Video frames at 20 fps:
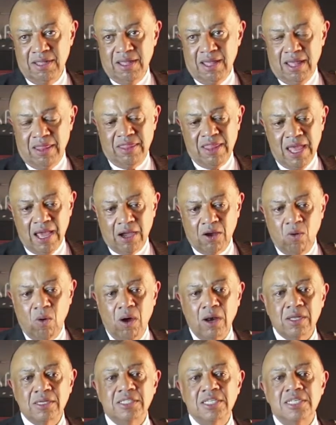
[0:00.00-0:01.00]
and they are
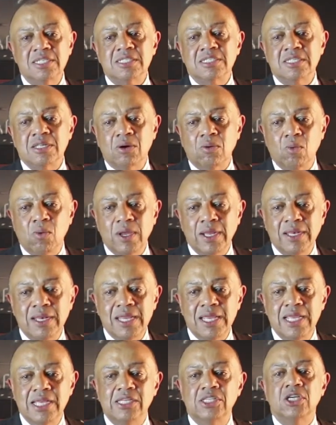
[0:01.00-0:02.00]
qualities that we
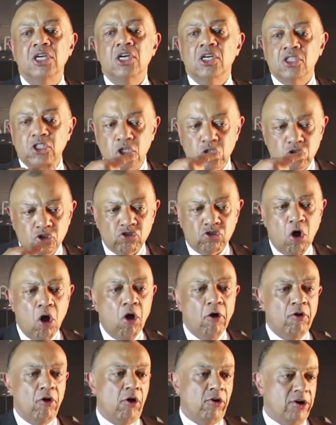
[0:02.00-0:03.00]
need to
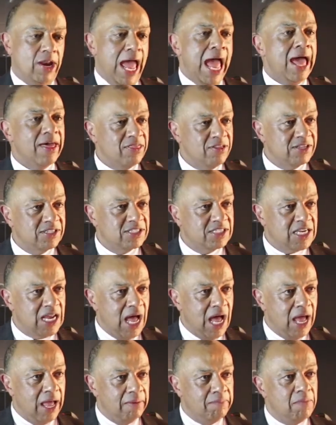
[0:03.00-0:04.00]
draw on at this
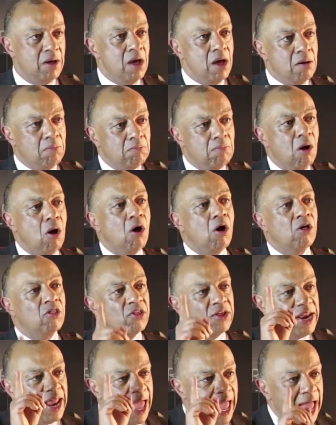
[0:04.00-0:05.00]
time more
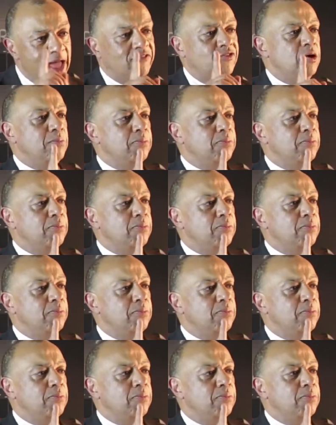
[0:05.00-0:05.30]
than ever